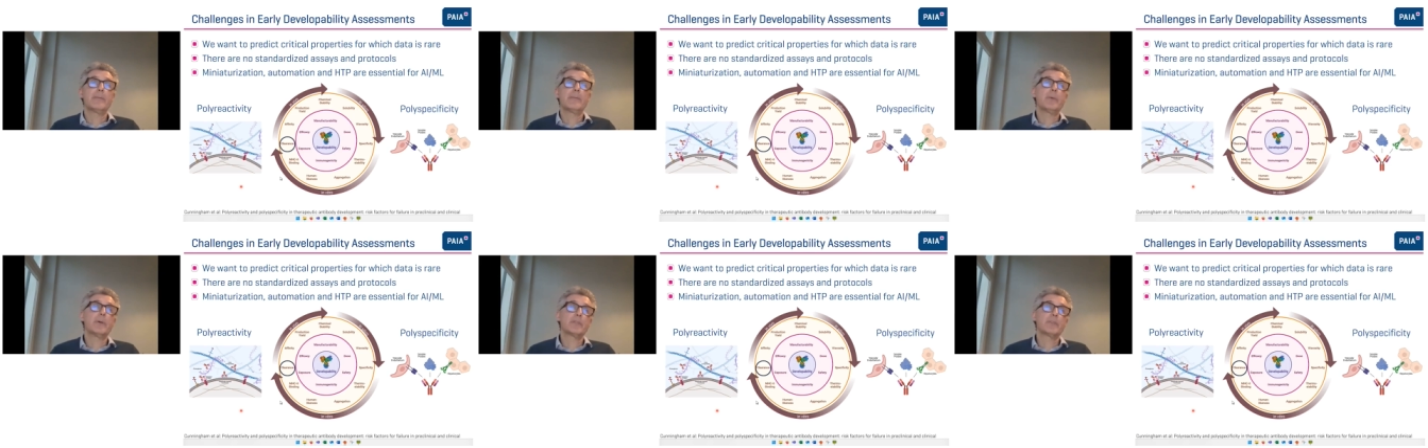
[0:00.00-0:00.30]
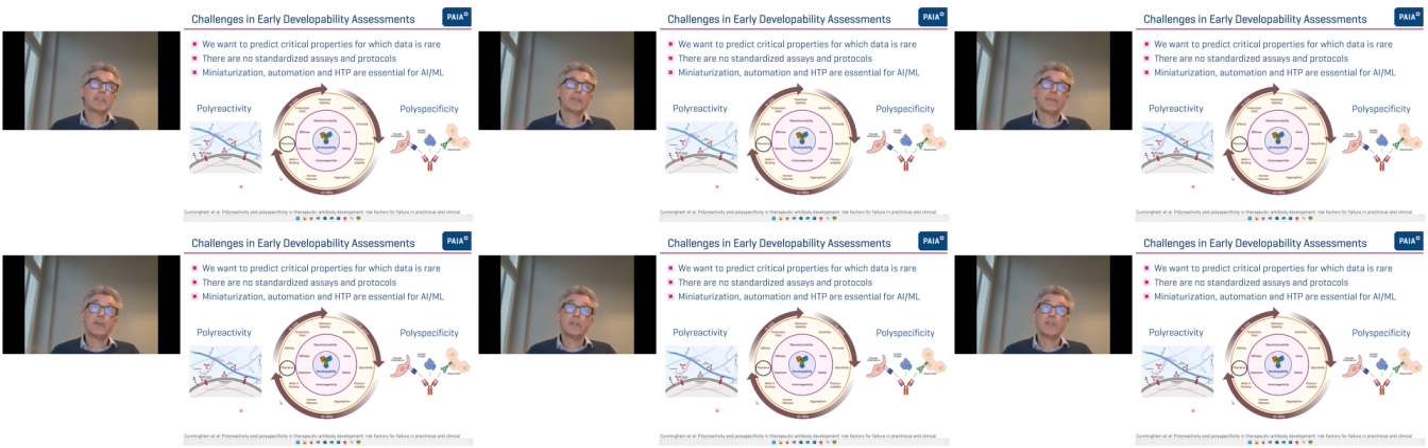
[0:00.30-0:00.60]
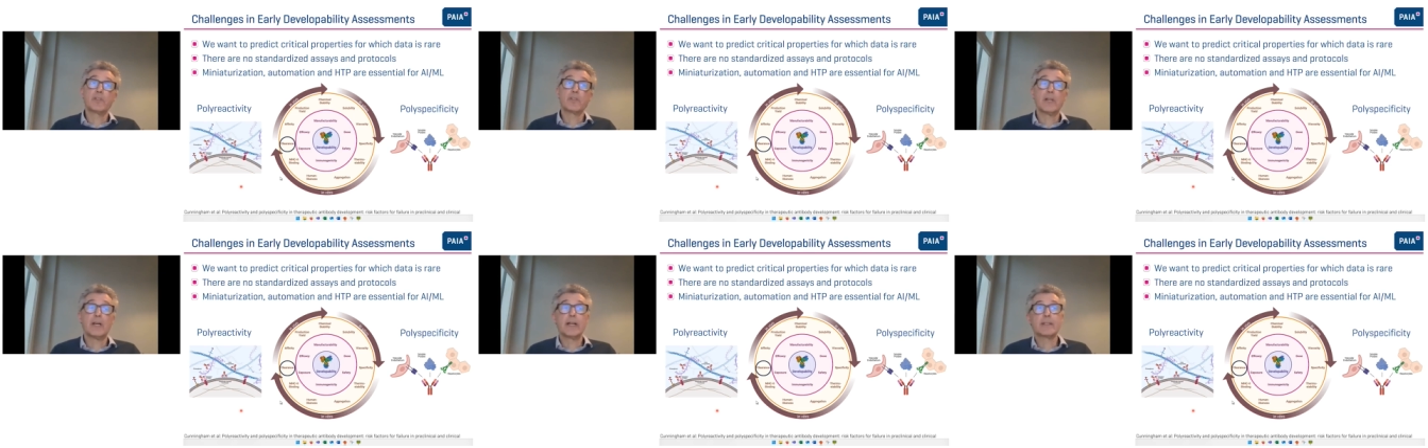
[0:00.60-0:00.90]
positively
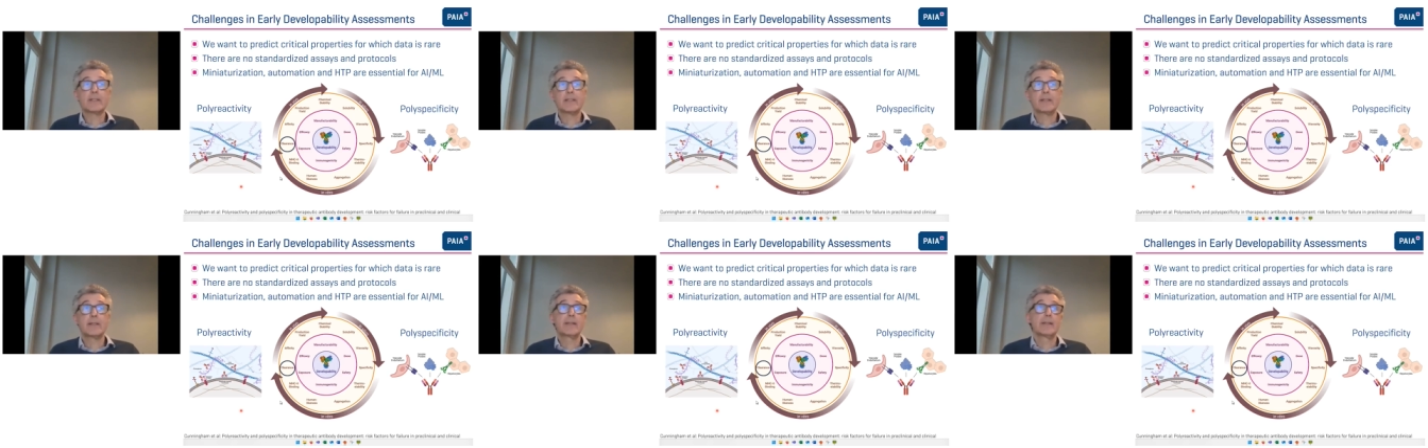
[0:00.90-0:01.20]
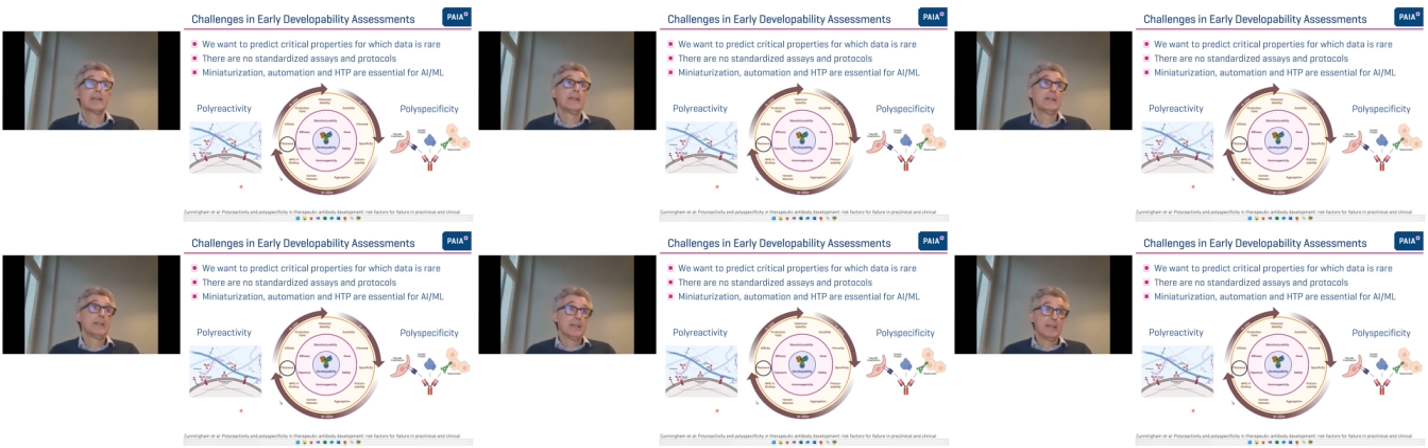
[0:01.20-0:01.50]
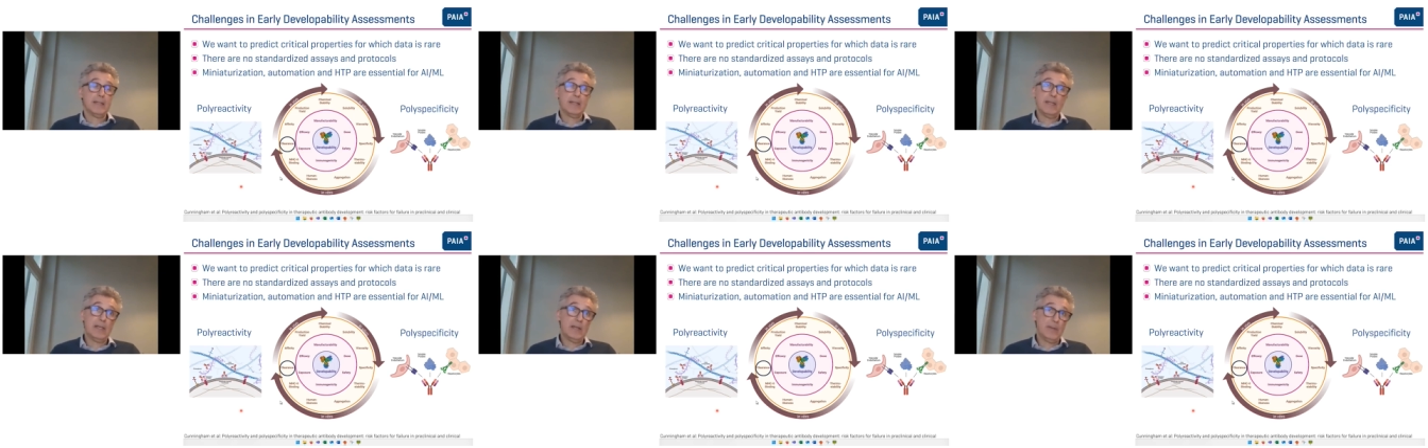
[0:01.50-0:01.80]
charged, it
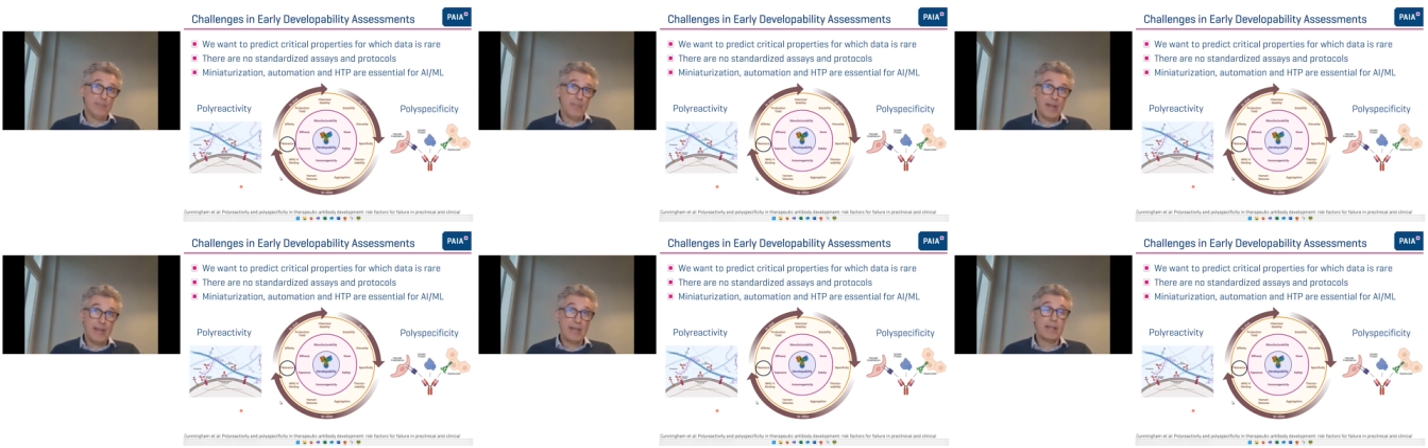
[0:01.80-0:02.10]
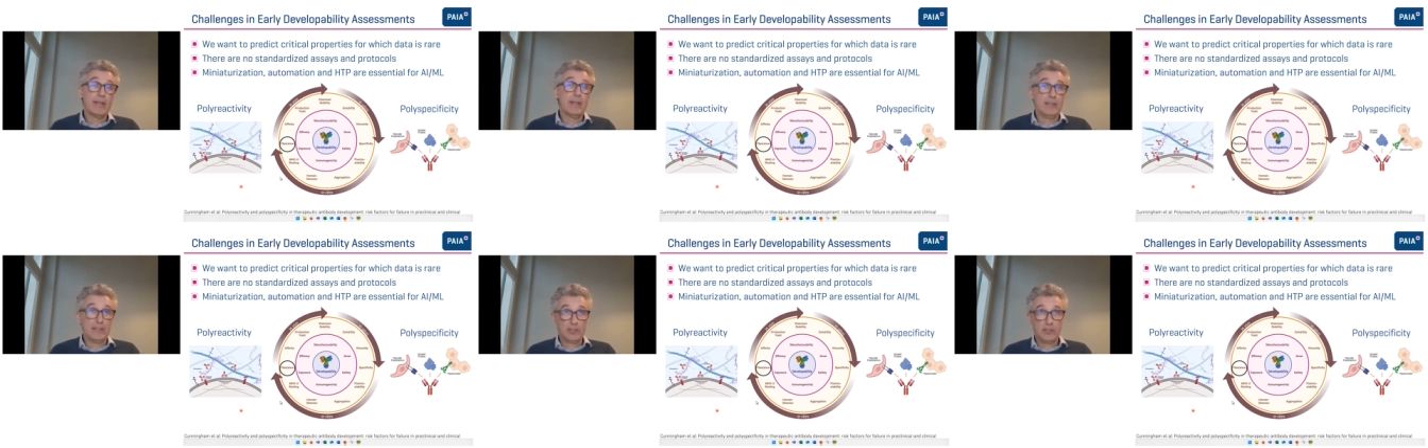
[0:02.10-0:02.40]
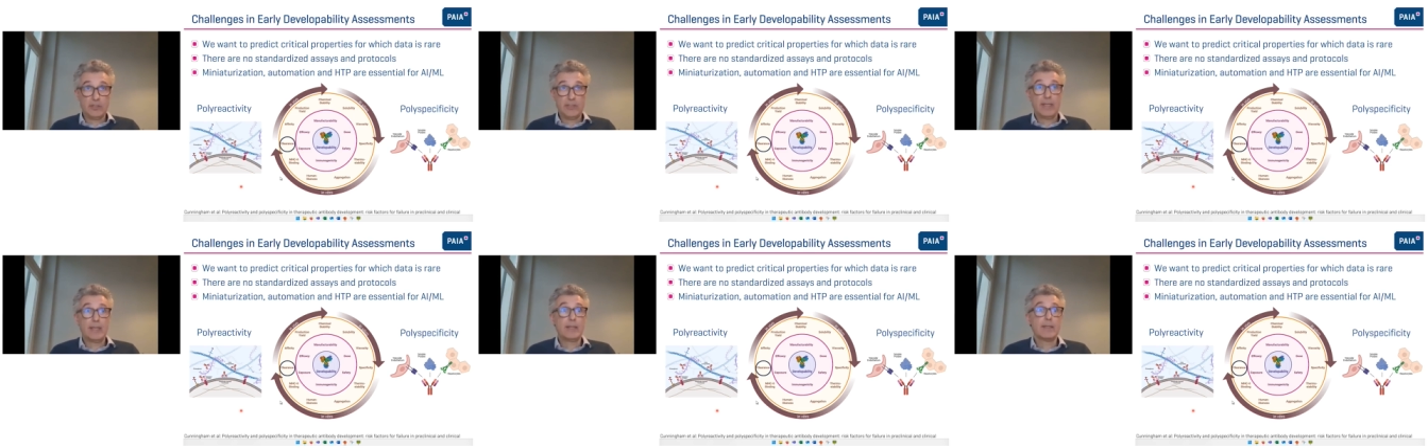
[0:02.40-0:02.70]
may
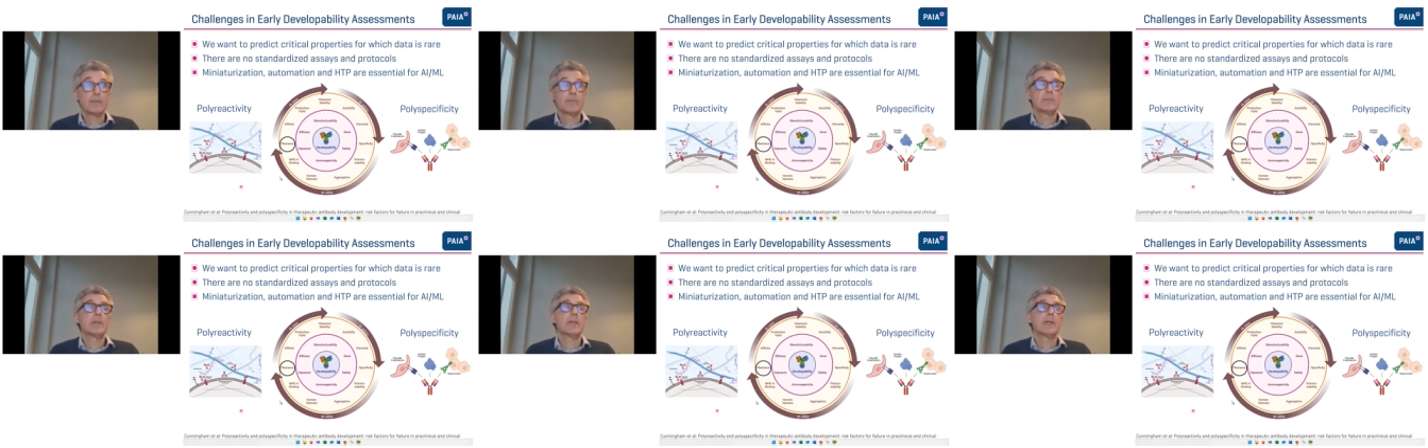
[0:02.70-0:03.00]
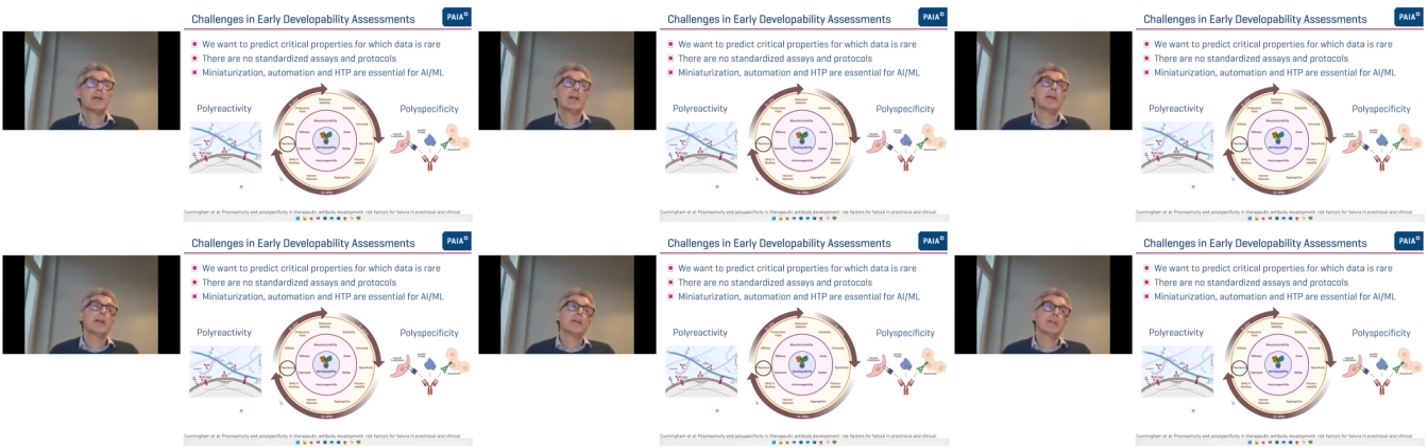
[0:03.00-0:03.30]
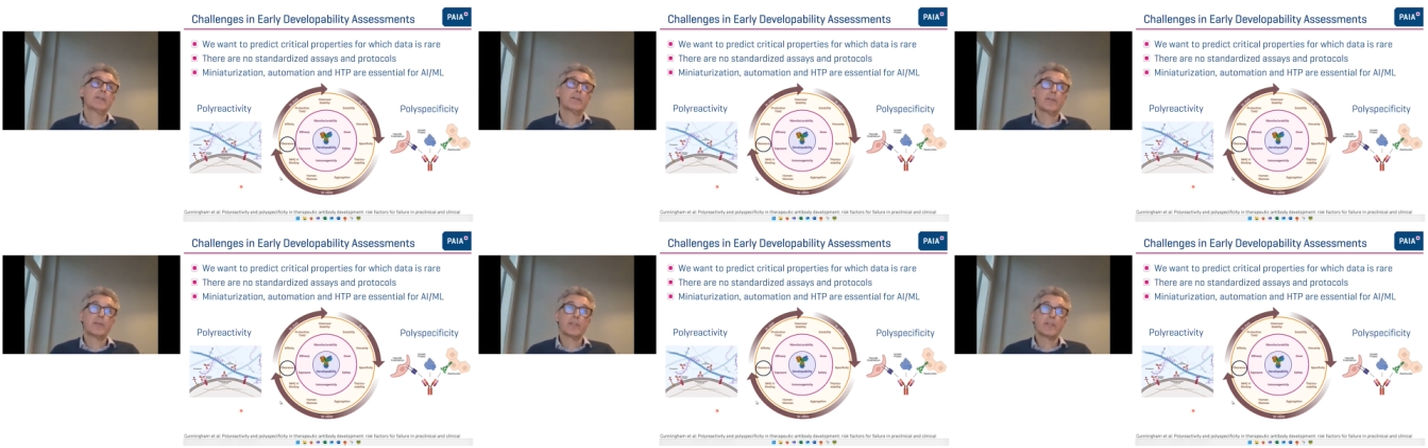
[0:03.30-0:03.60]
stick
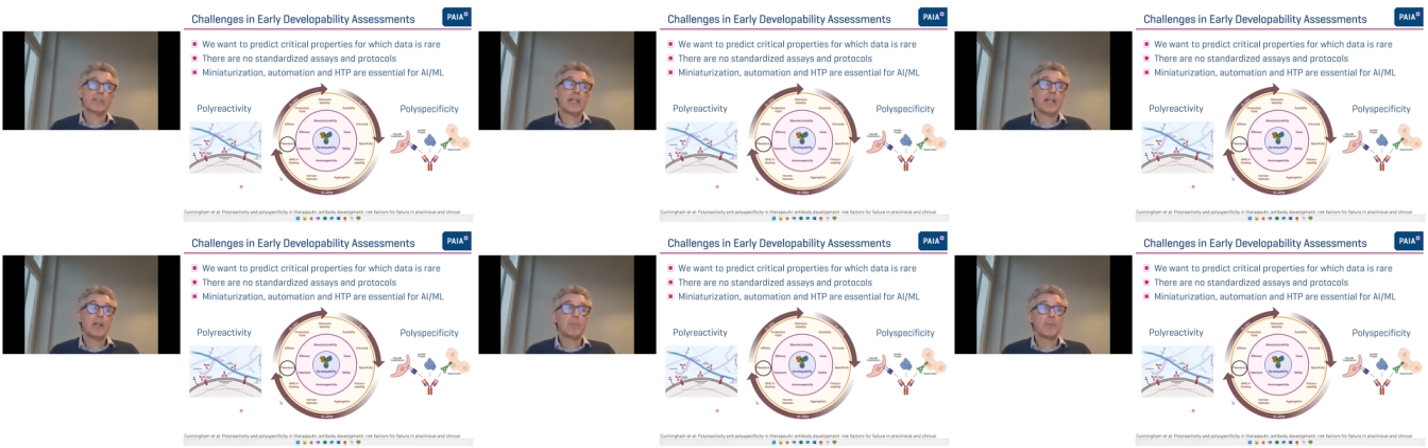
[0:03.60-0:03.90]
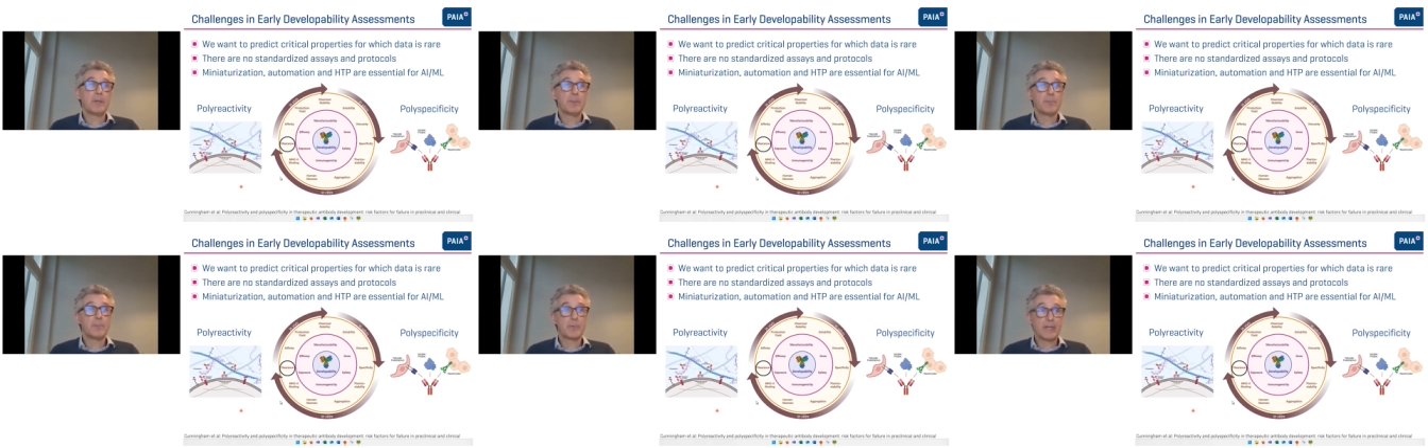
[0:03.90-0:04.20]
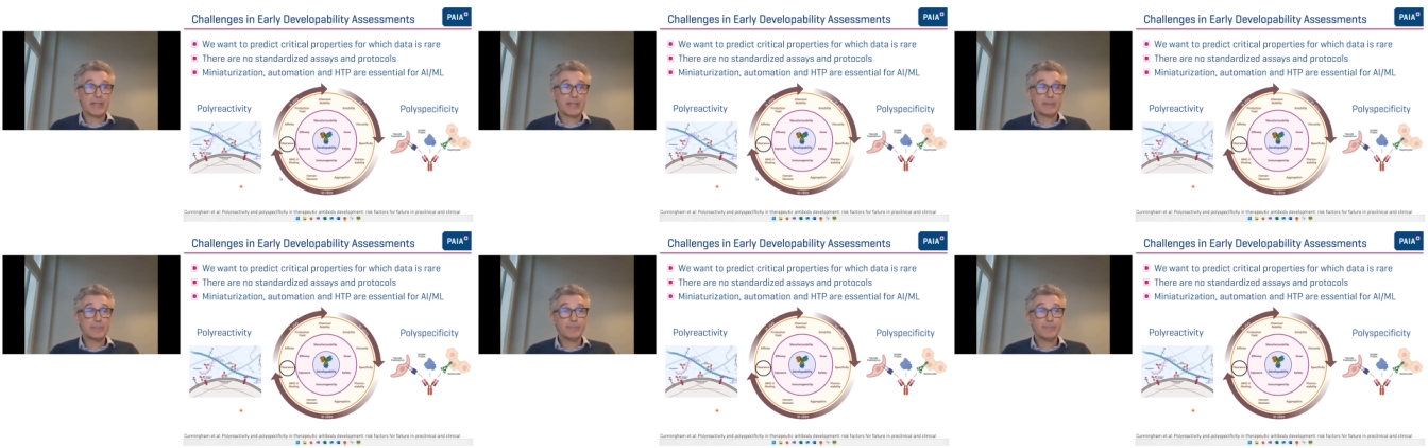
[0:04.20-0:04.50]
to the cell
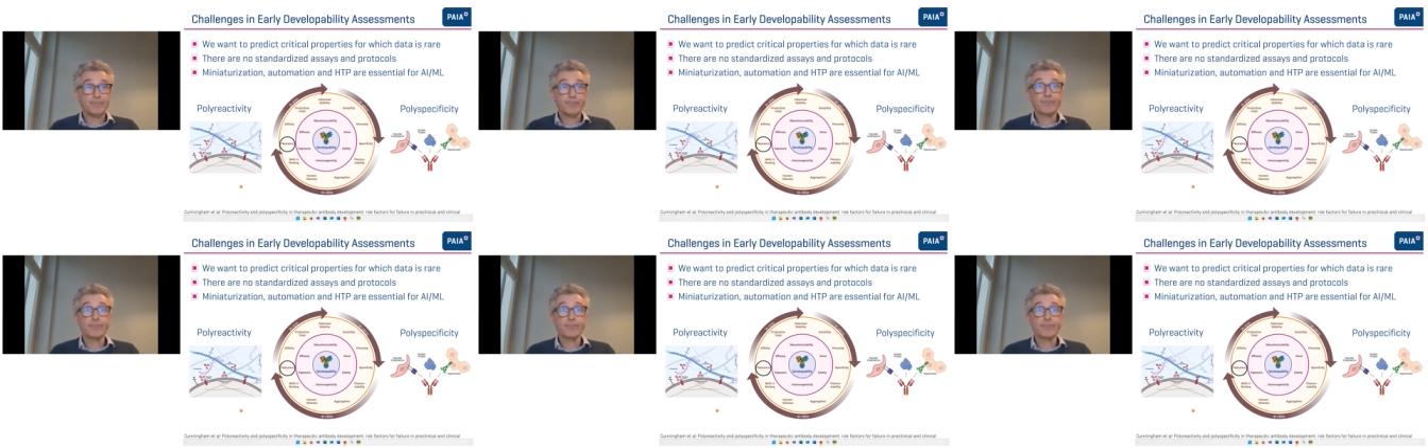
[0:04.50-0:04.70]
membrane.